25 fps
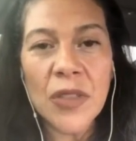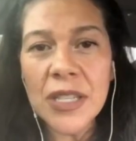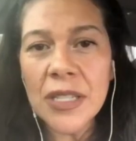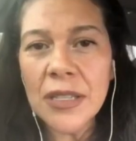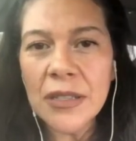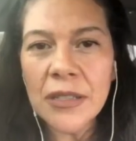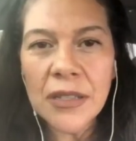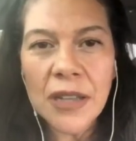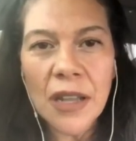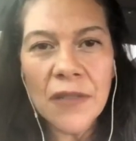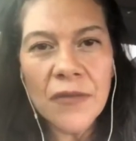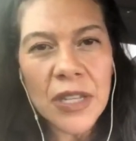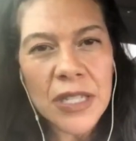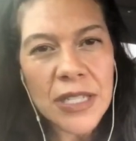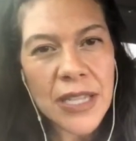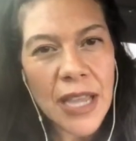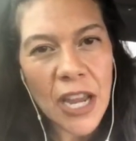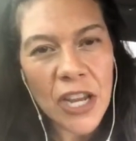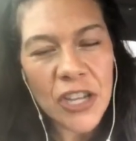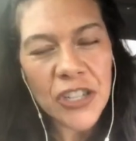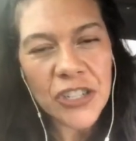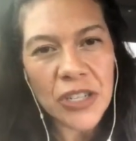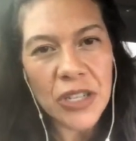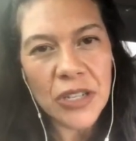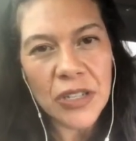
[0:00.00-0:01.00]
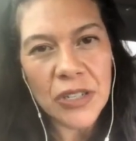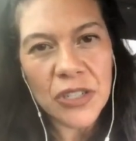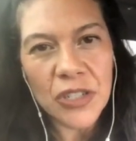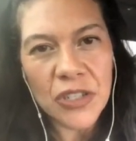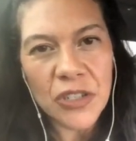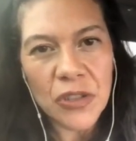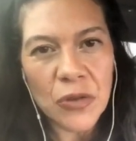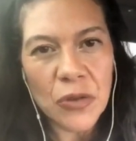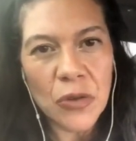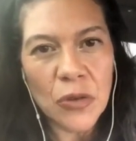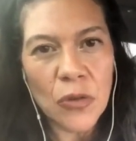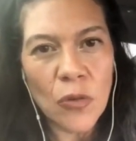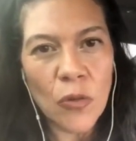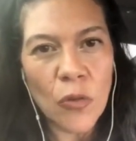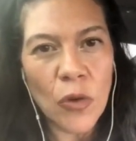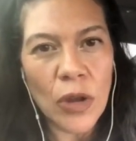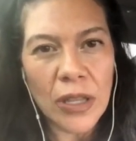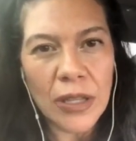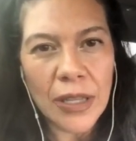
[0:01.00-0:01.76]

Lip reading: So this is an invitation to